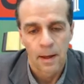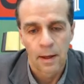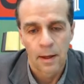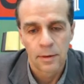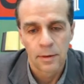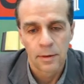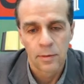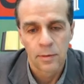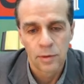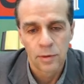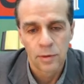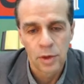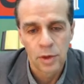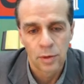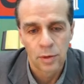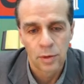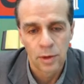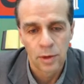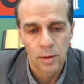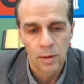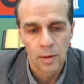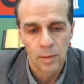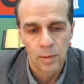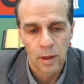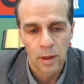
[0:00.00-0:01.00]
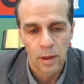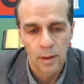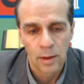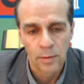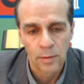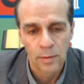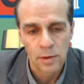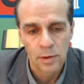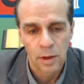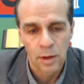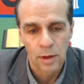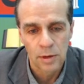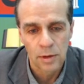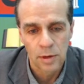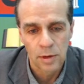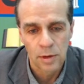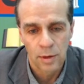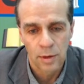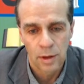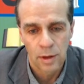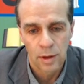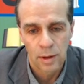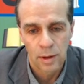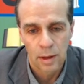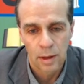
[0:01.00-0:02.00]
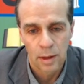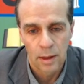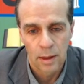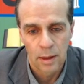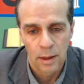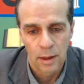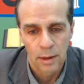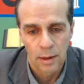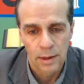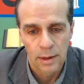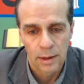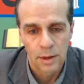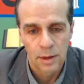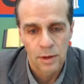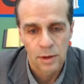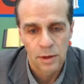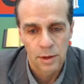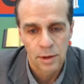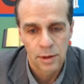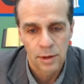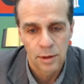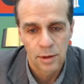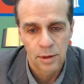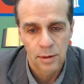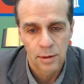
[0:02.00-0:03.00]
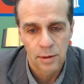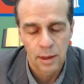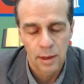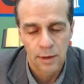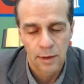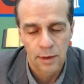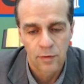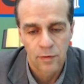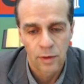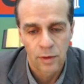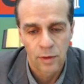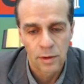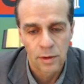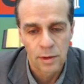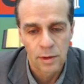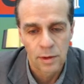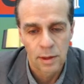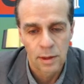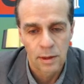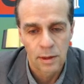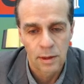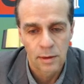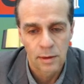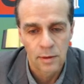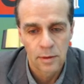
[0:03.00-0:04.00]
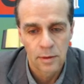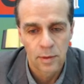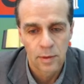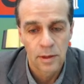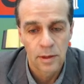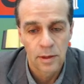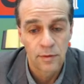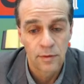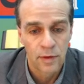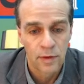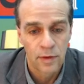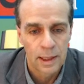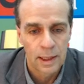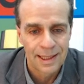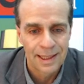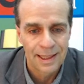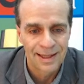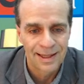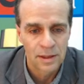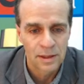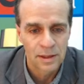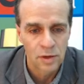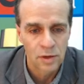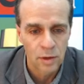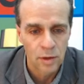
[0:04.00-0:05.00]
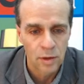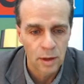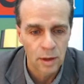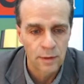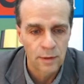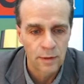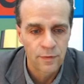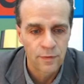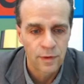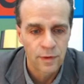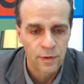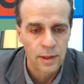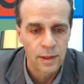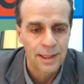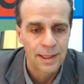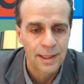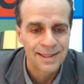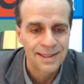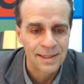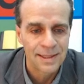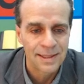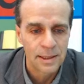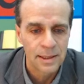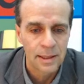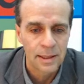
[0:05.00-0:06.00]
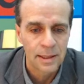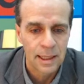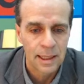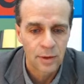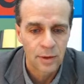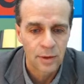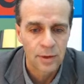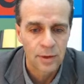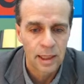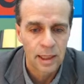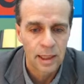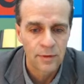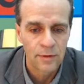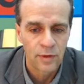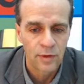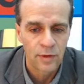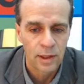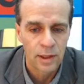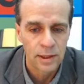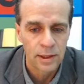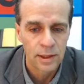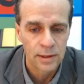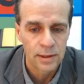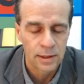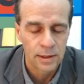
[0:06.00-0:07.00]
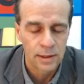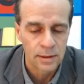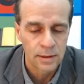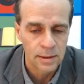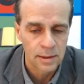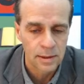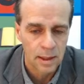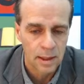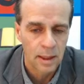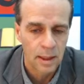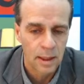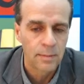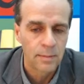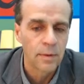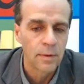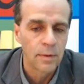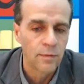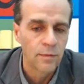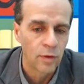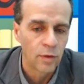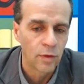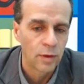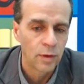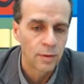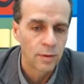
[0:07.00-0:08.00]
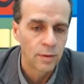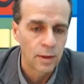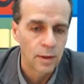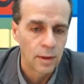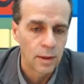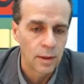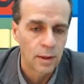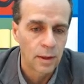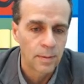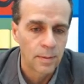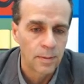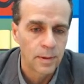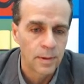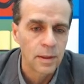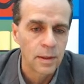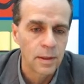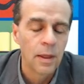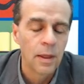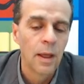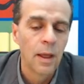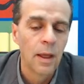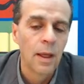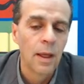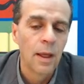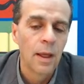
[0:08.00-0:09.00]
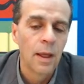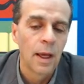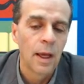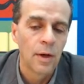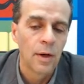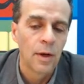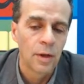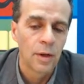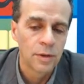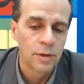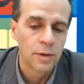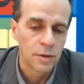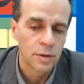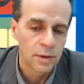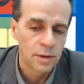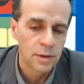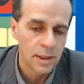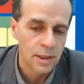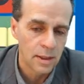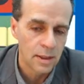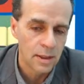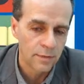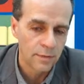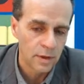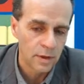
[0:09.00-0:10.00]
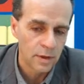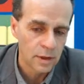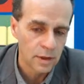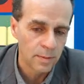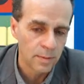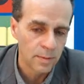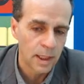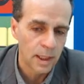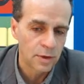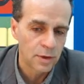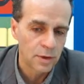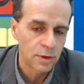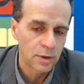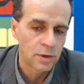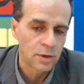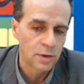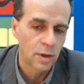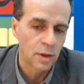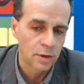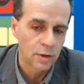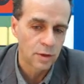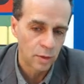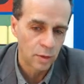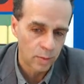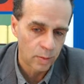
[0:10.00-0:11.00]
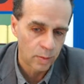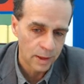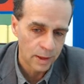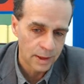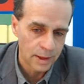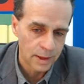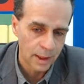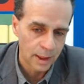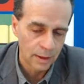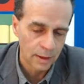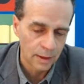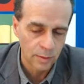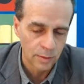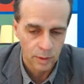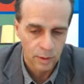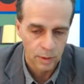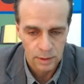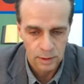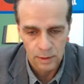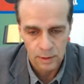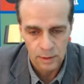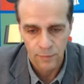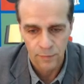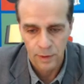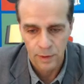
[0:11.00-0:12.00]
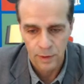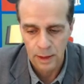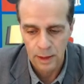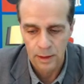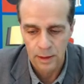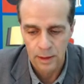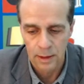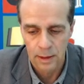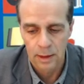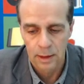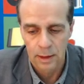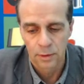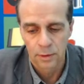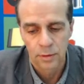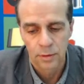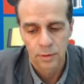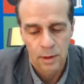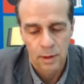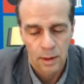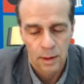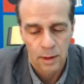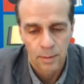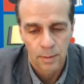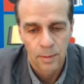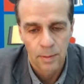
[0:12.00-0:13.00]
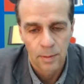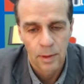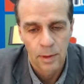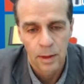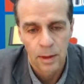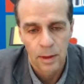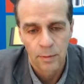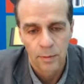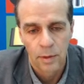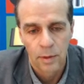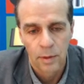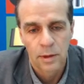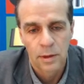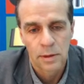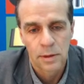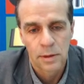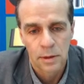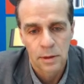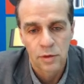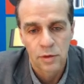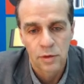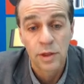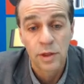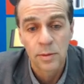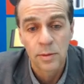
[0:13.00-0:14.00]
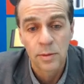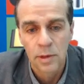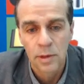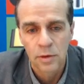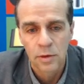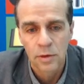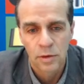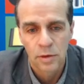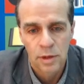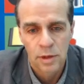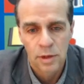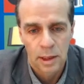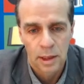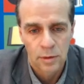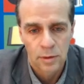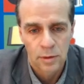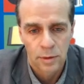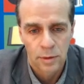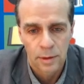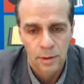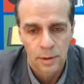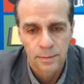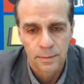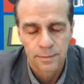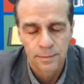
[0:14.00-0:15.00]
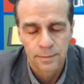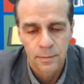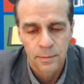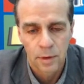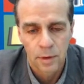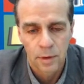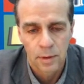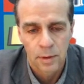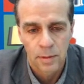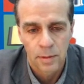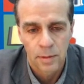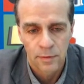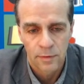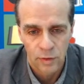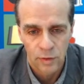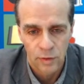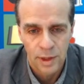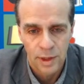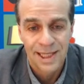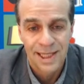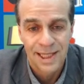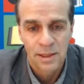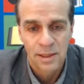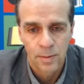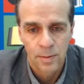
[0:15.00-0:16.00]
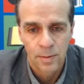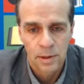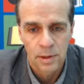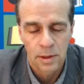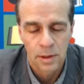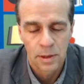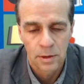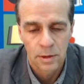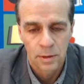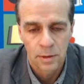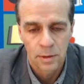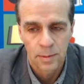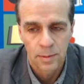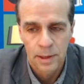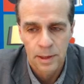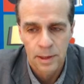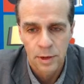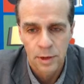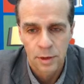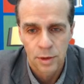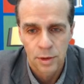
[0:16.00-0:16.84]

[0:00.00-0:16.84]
Shown on the bottom is also our initial efforts in quantifying elastography and seeing how that varies in time following therapy, and also seeing if these metrics also predict what is the final outcome, what is the treatment trajectory going to be for this particular patient.